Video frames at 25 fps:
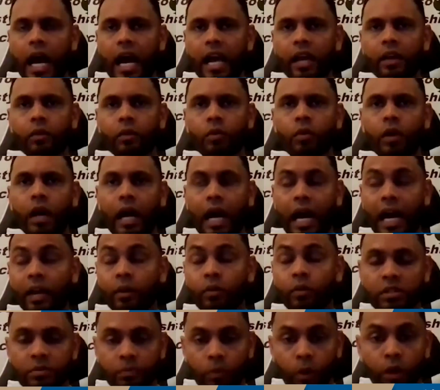I
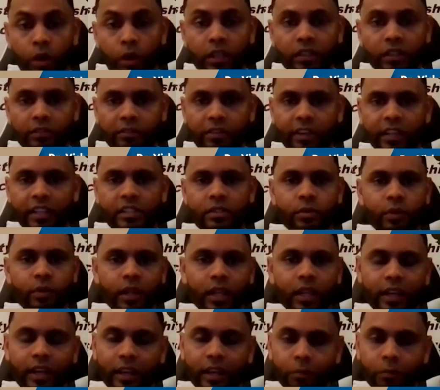was born in
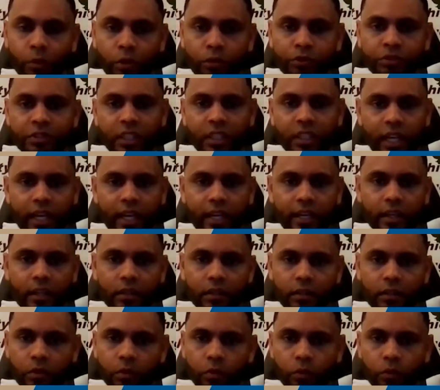Venezuela and I moved to Guyana.